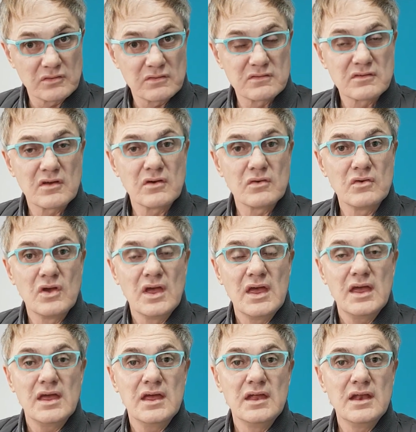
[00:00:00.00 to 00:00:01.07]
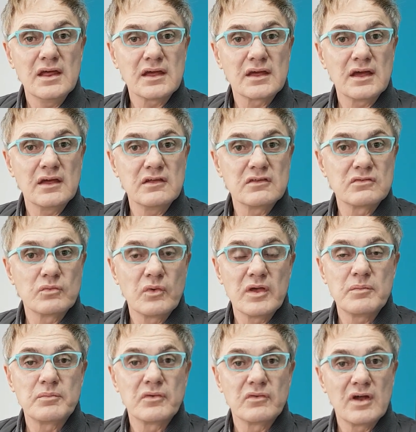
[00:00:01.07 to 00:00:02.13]
So in a case
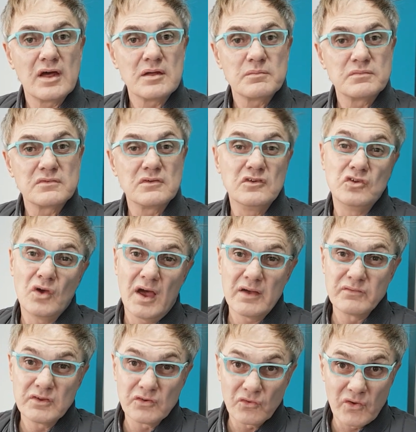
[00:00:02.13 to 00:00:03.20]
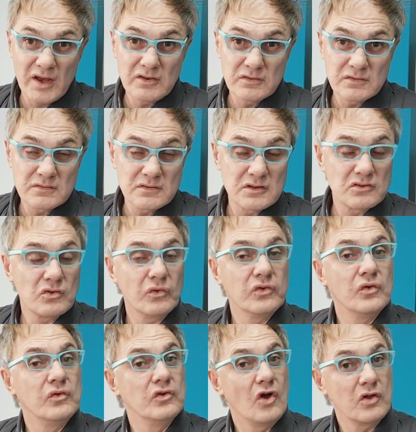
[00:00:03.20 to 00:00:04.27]
where perhaps you haven't registered or
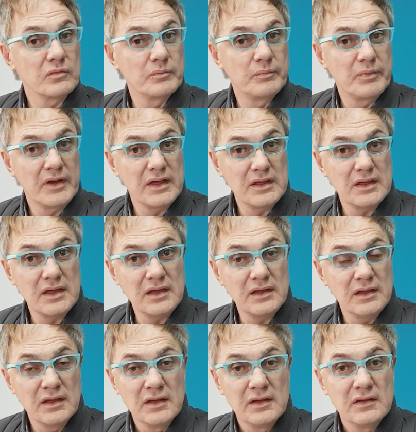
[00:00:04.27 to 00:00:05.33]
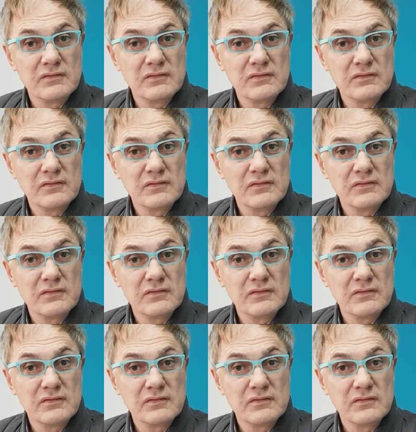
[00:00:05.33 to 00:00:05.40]
you're not paying